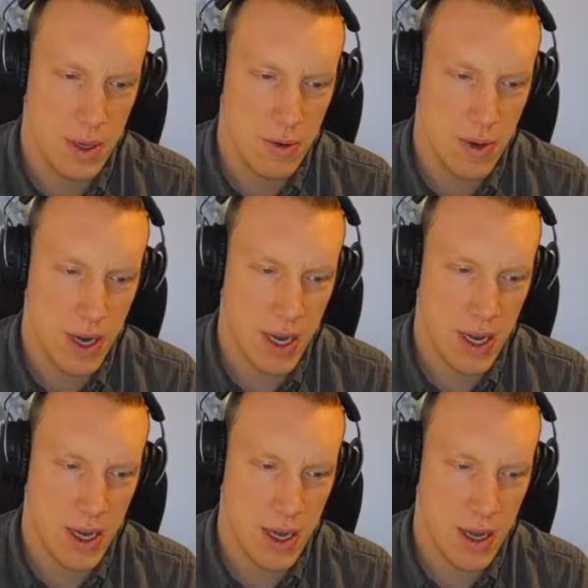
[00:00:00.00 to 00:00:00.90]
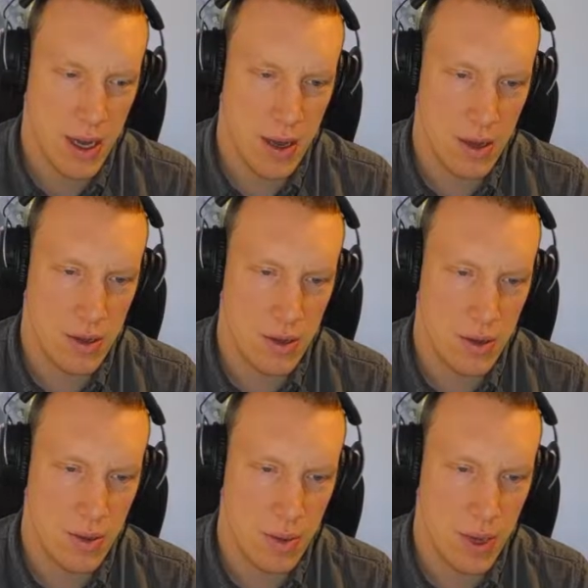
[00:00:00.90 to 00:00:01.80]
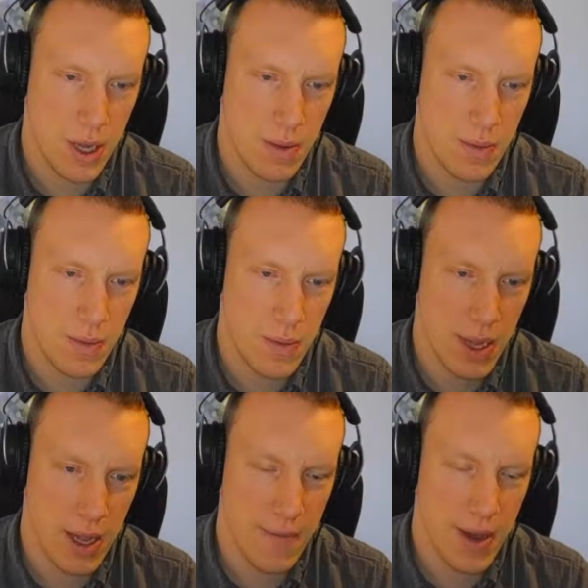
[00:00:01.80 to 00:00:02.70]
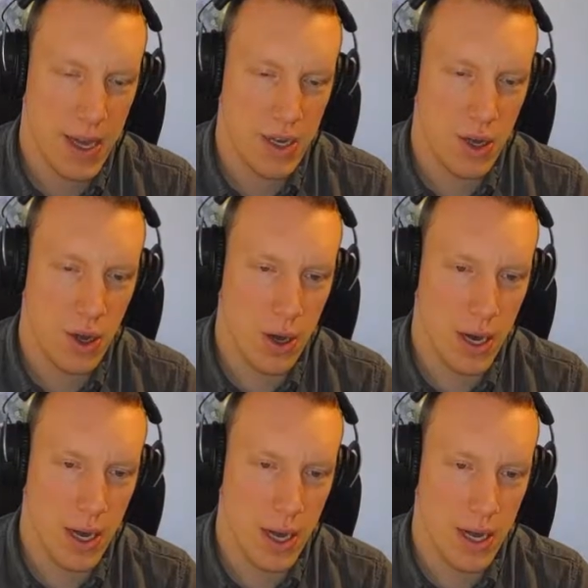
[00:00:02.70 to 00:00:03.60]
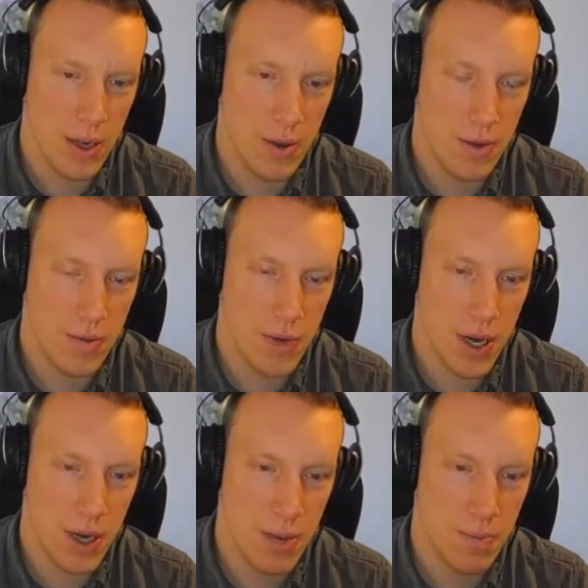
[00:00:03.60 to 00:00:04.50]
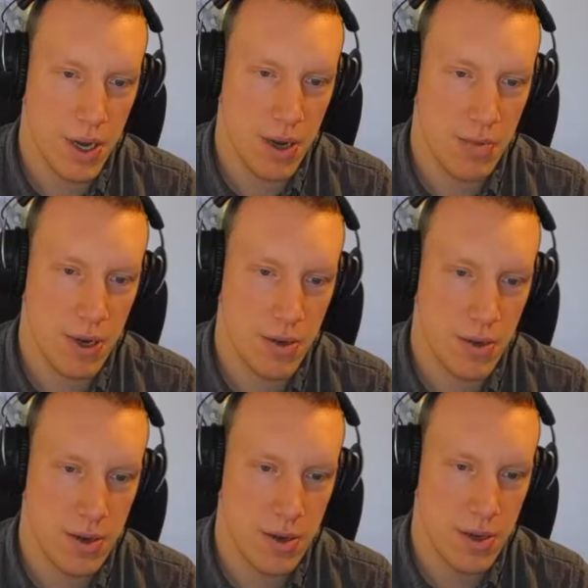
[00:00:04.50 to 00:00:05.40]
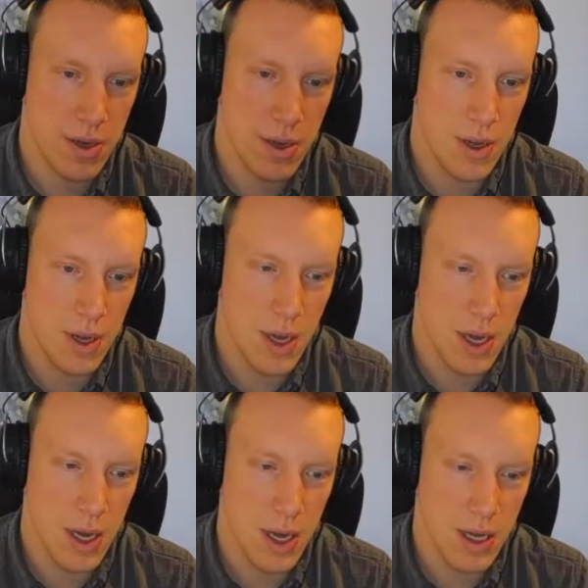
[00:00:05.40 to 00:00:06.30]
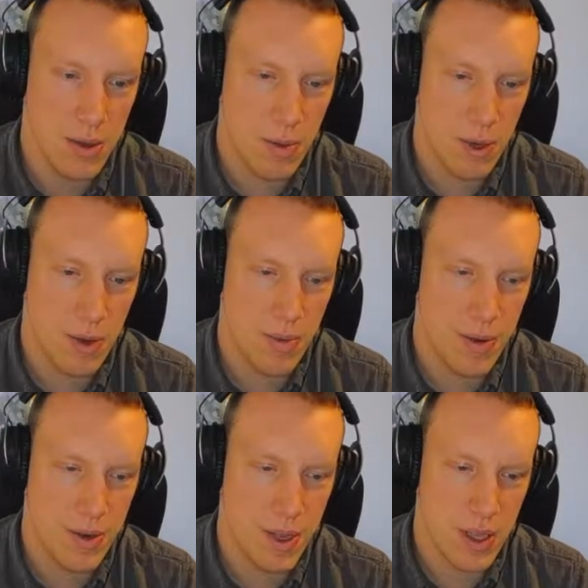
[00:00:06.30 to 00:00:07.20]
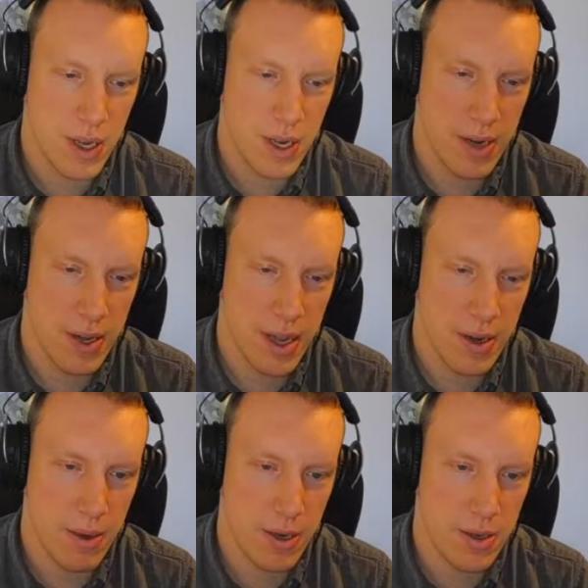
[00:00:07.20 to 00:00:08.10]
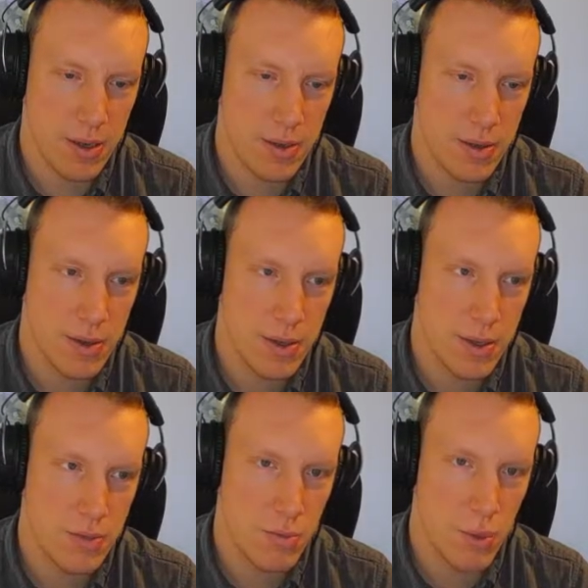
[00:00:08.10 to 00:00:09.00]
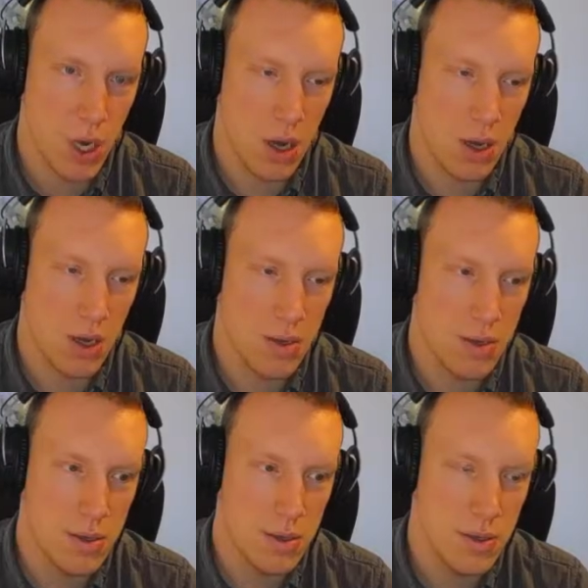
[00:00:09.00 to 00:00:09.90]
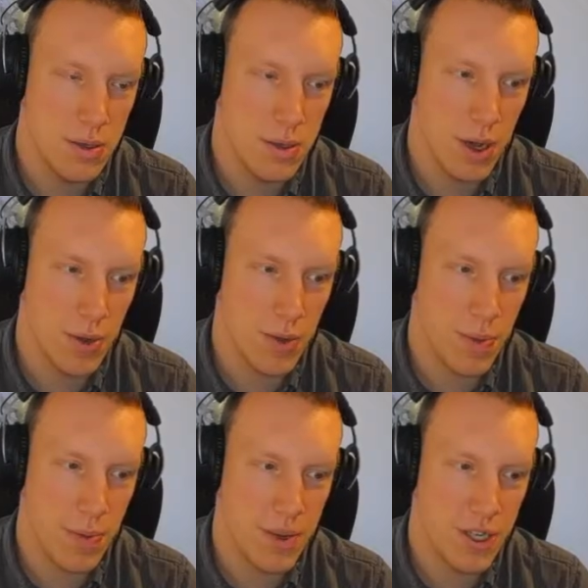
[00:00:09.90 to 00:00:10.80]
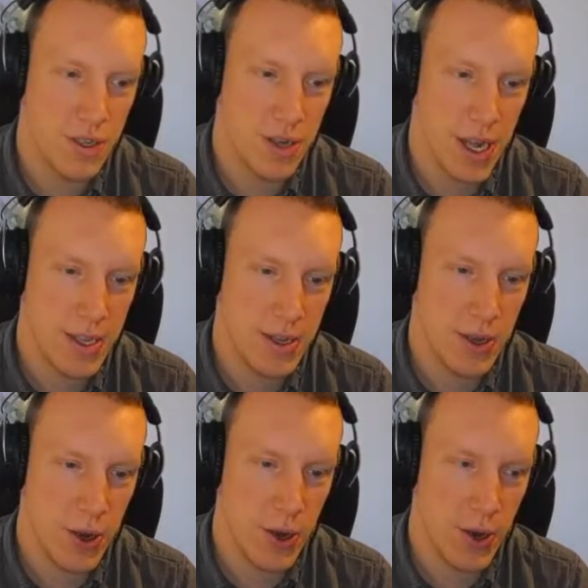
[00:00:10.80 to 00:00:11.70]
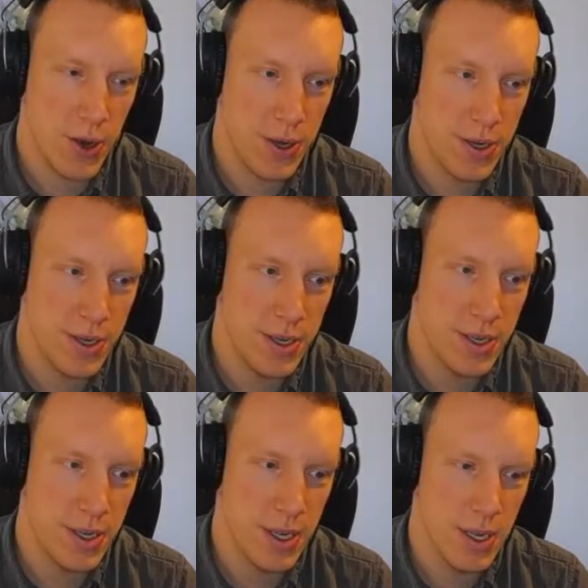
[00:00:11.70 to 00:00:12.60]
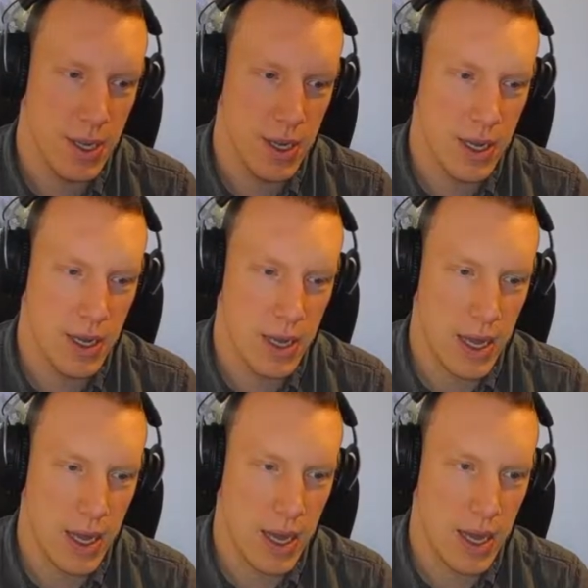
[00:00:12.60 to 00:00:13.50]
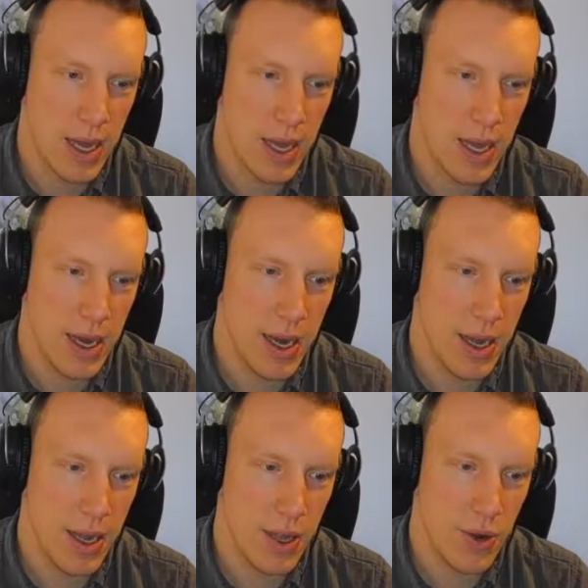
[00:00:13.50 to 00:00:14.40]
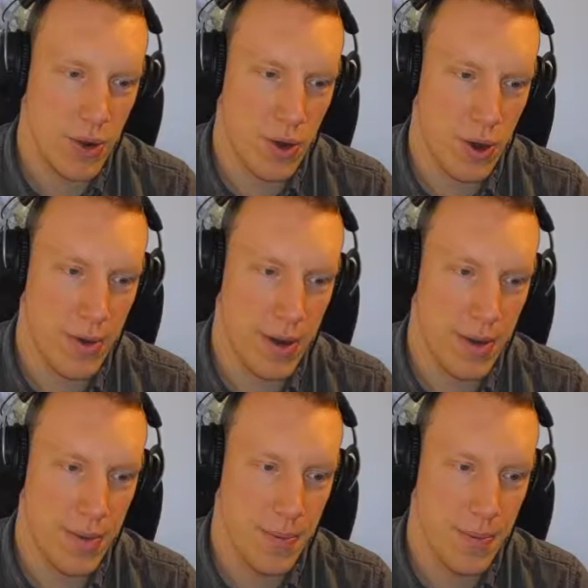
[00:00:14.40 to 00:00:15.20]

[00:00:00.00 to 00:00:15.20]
Traded a uh, Togepi. If I had caught it, I could have traded but I'm not. Let's see me have luck. Aww. I want permission to enter. And uh, your